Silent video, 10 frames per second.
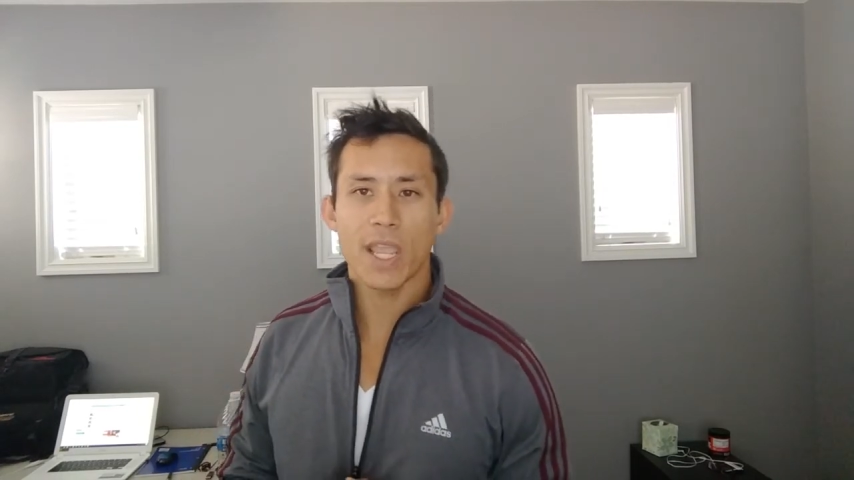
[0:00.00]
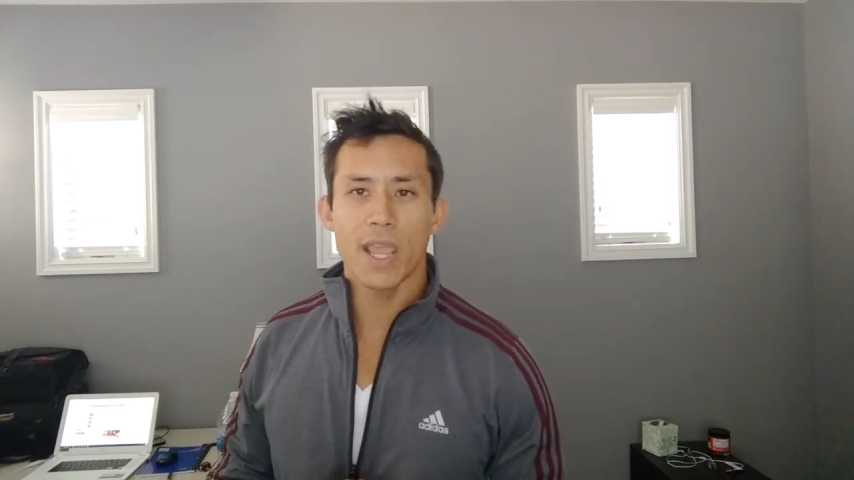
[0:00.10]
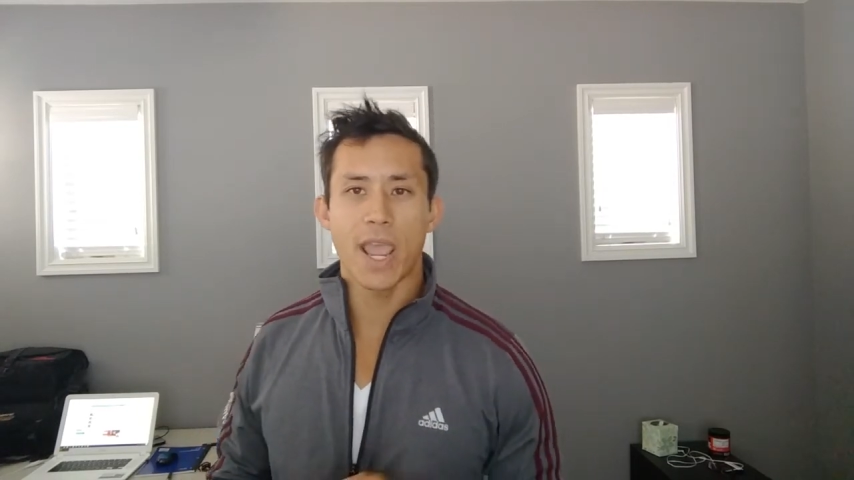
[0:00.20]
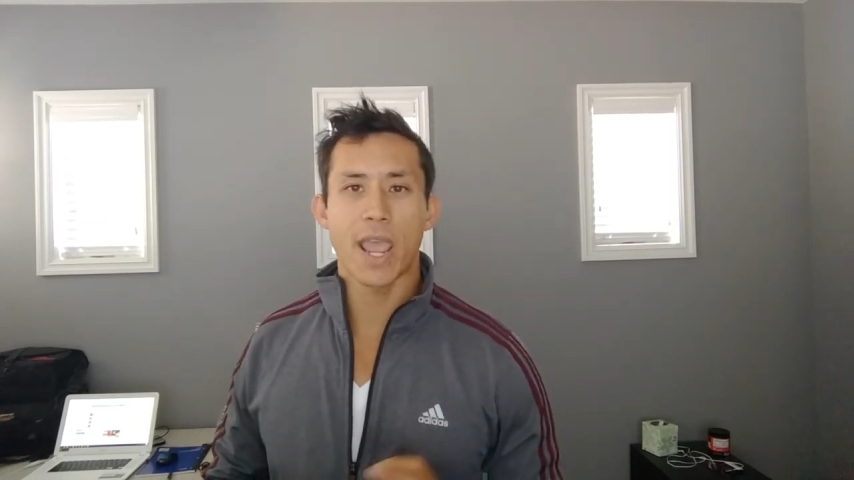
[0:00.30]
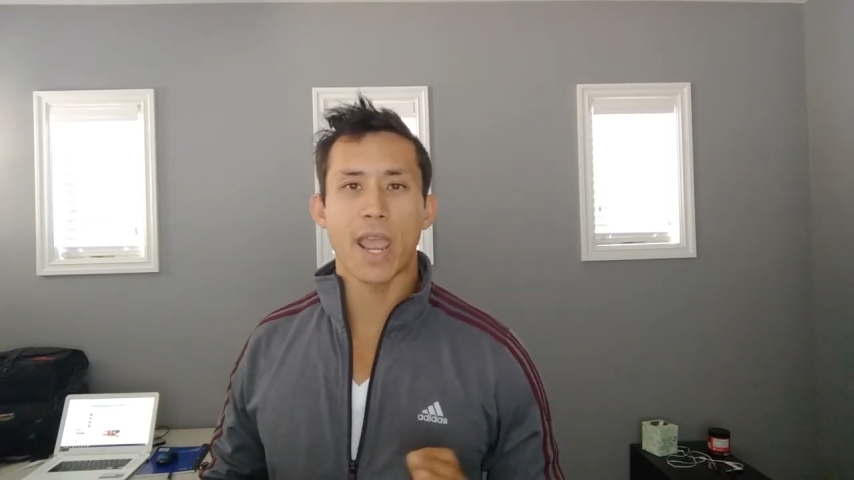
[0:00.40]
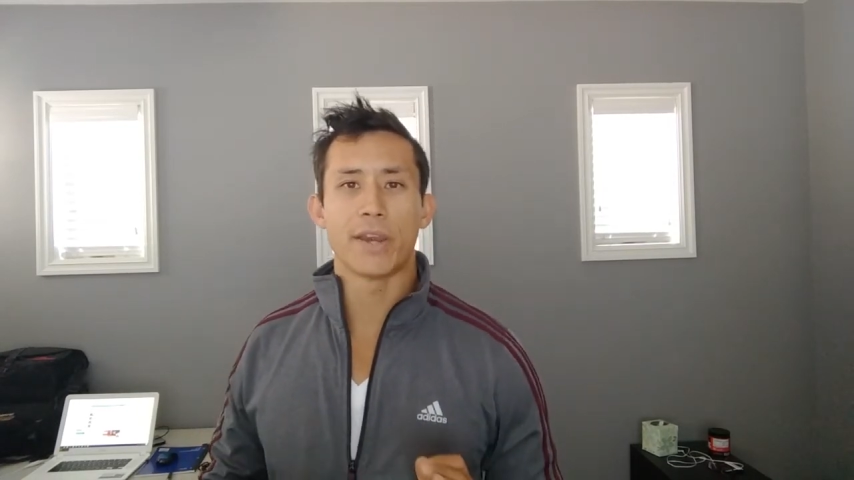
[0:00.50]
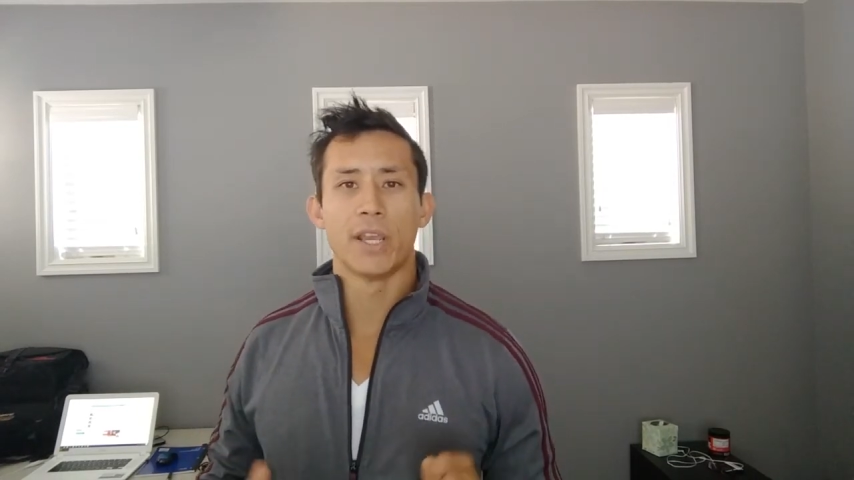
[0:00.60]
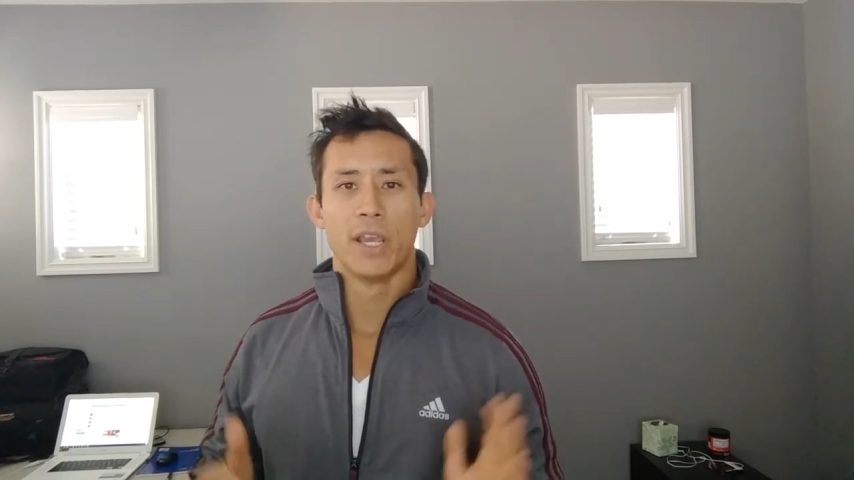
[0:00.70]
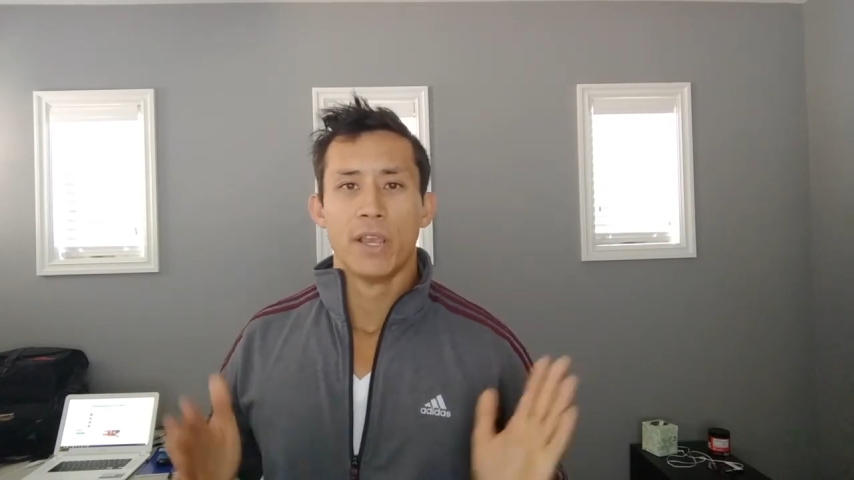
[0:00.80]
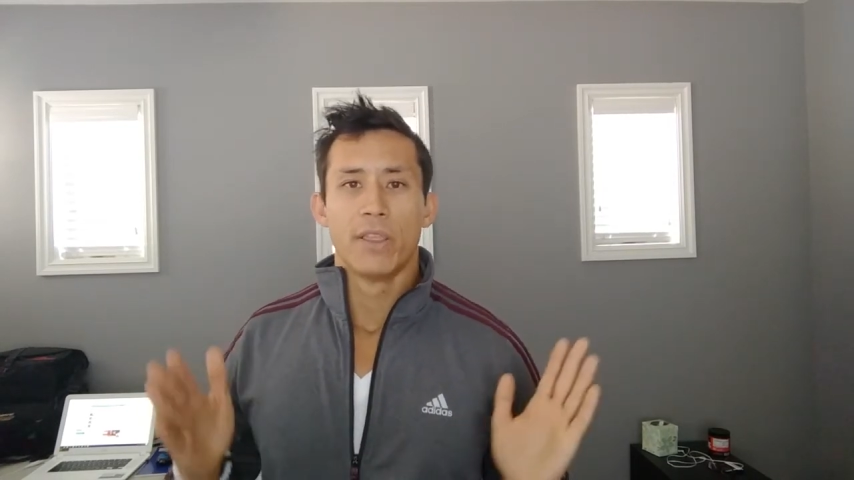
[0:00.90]
And
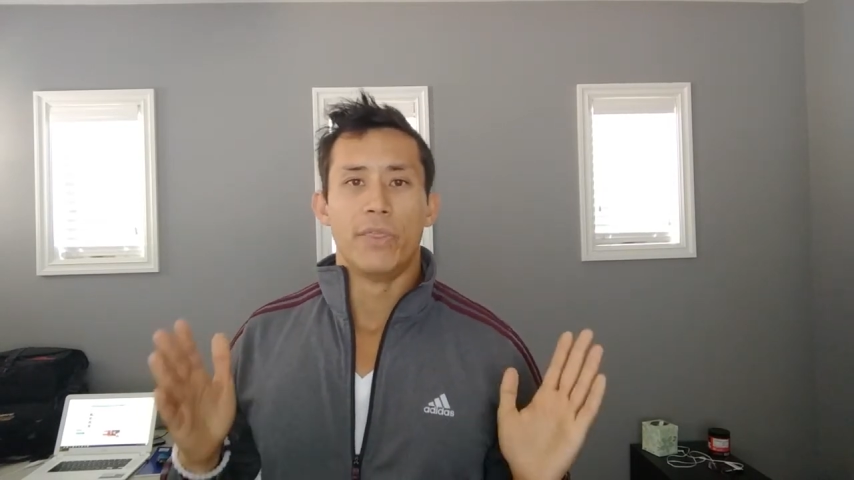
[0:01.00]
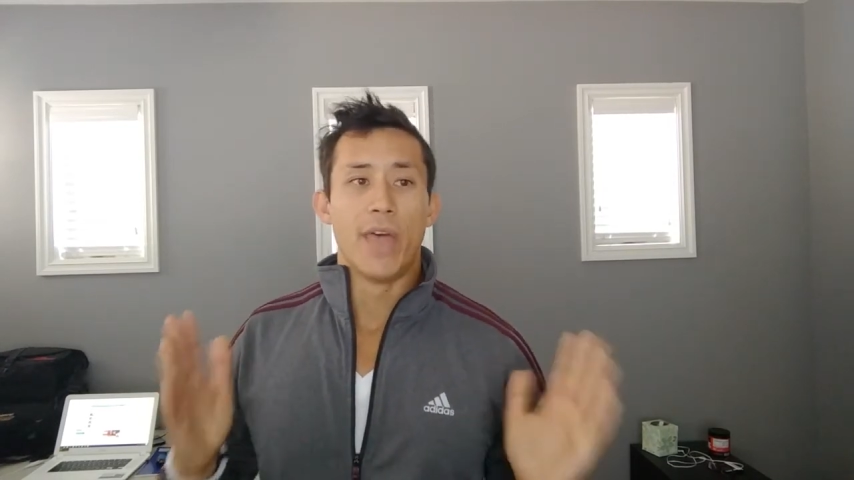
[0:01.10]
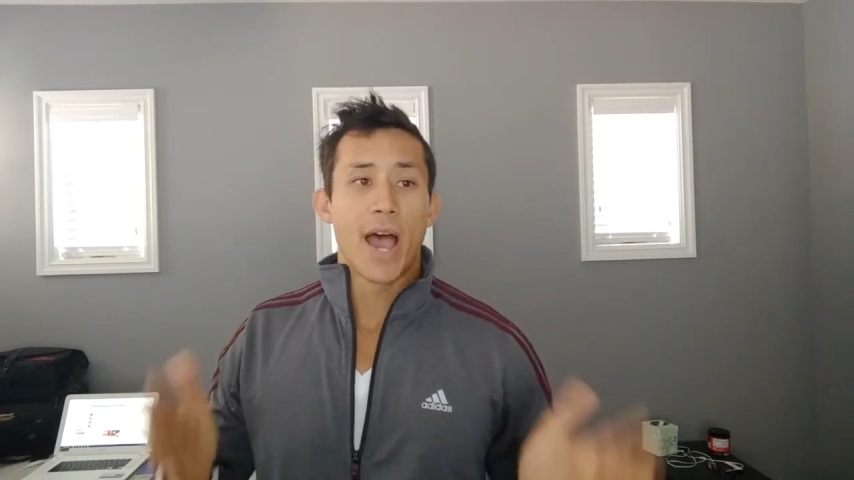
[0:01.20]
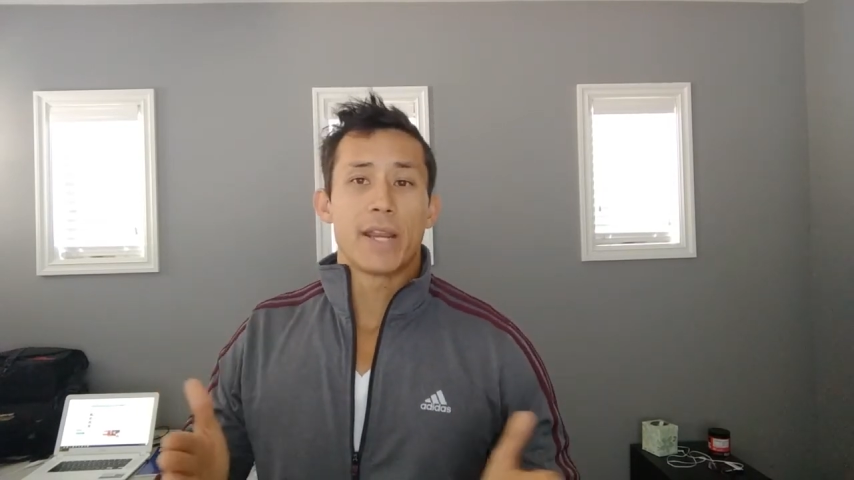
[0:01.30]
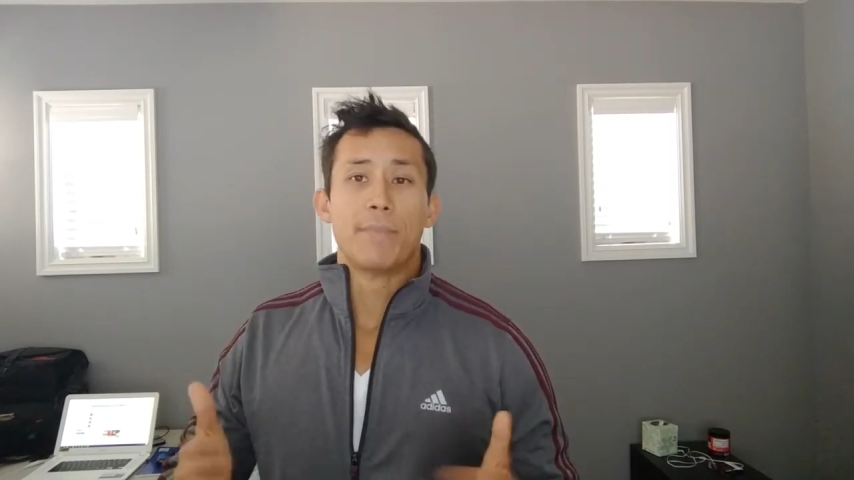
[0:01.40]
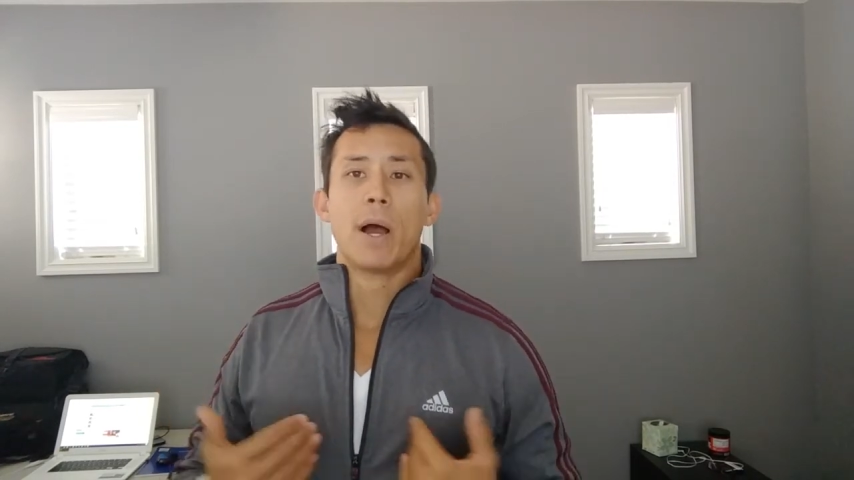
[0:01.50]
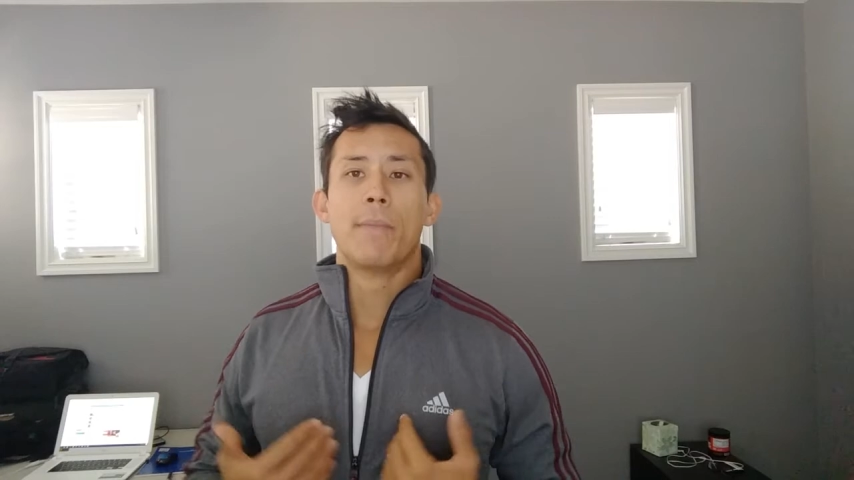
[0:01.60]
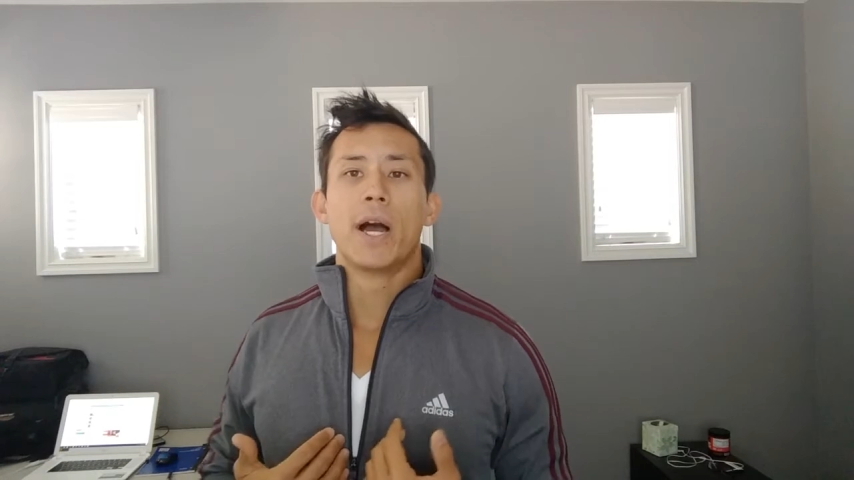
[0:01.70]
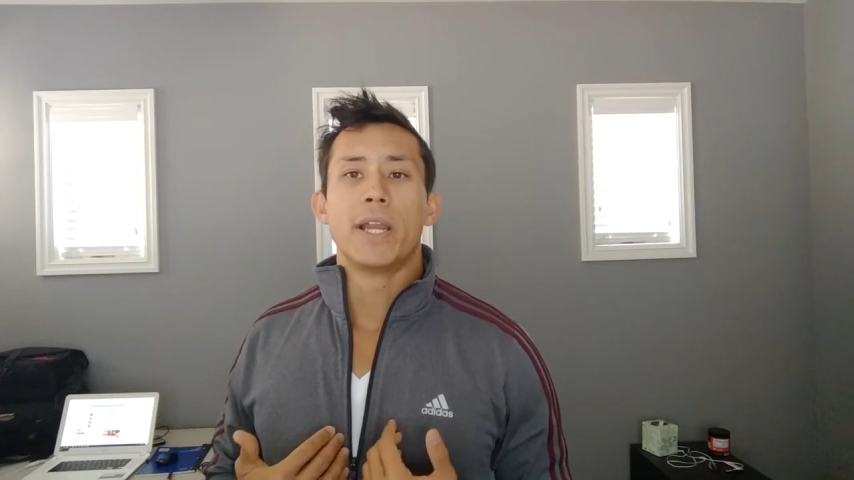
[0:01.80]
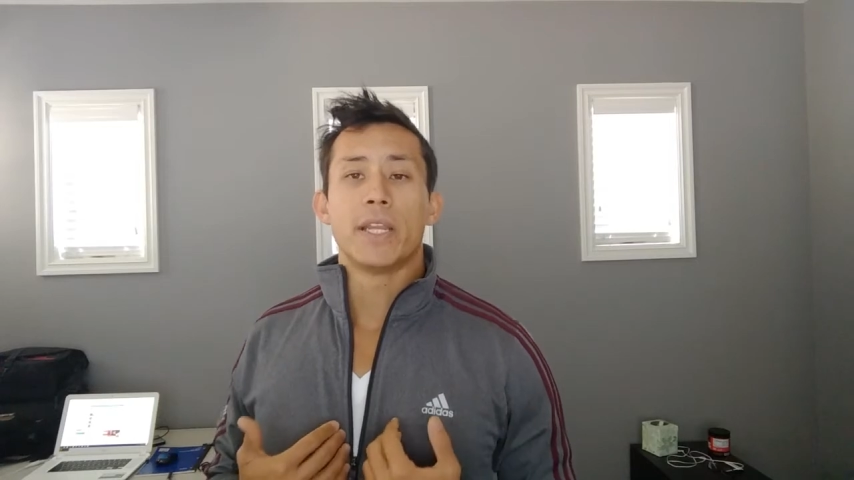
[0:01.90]
that, in my
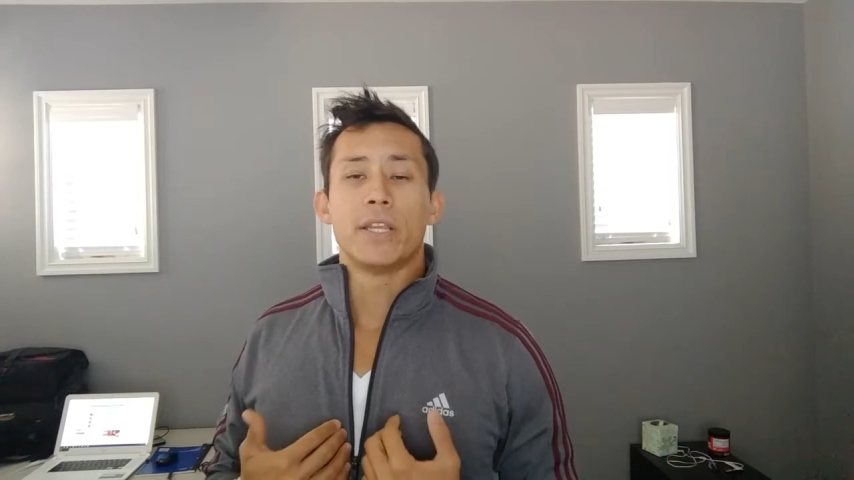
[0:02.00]
mind,